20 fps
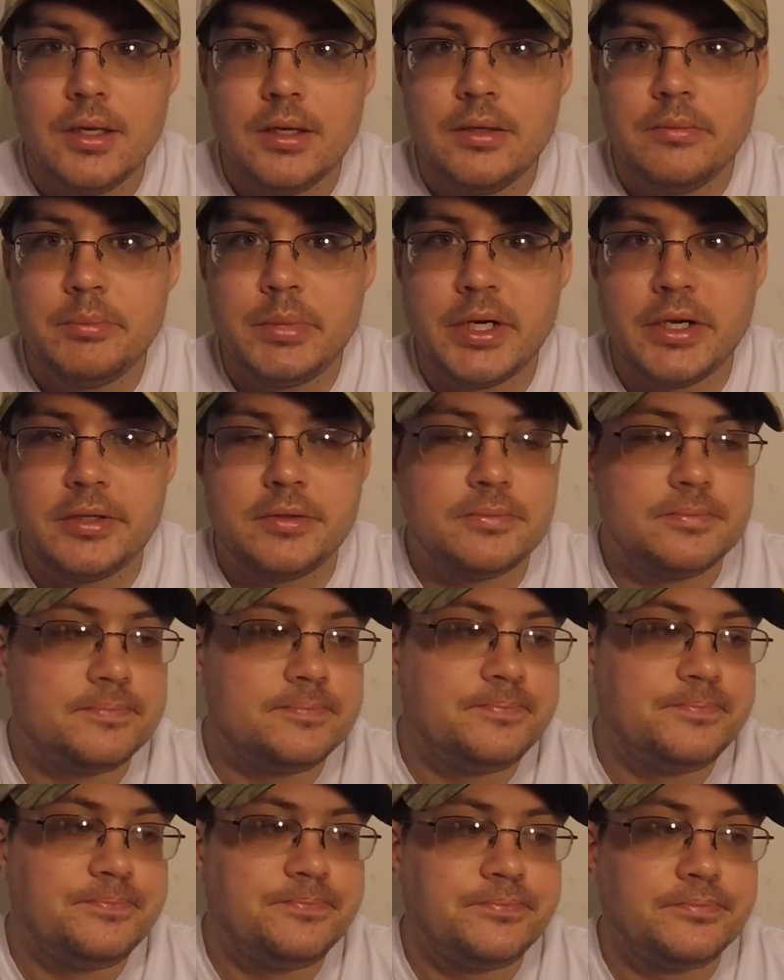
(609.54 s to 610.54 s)
But,
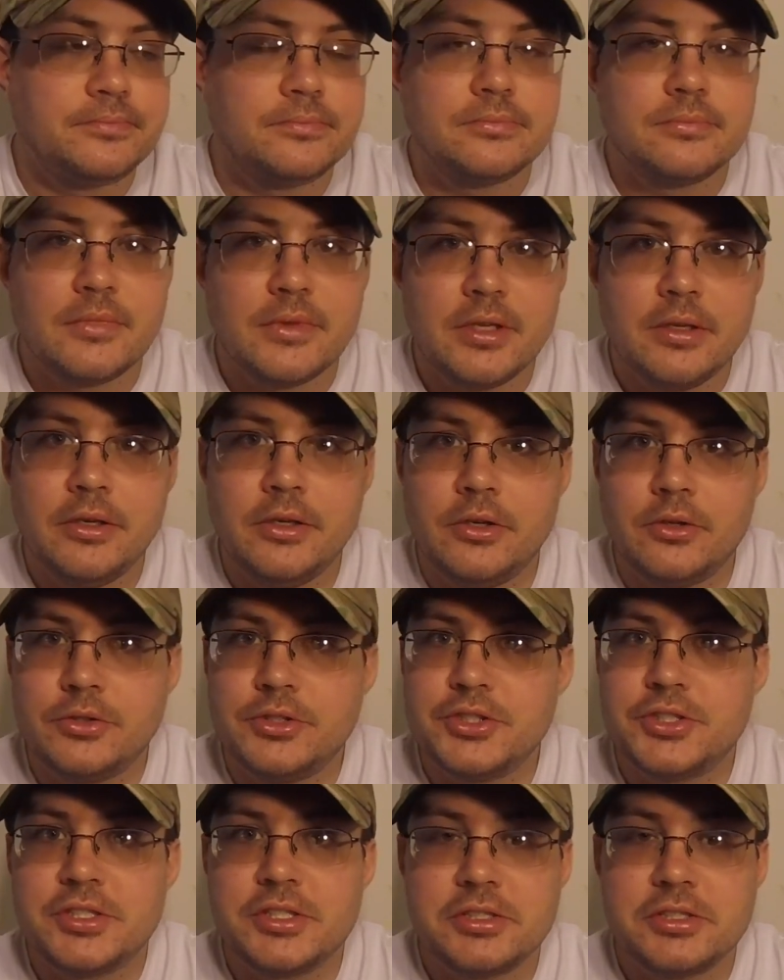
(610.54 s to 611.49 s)
you know, just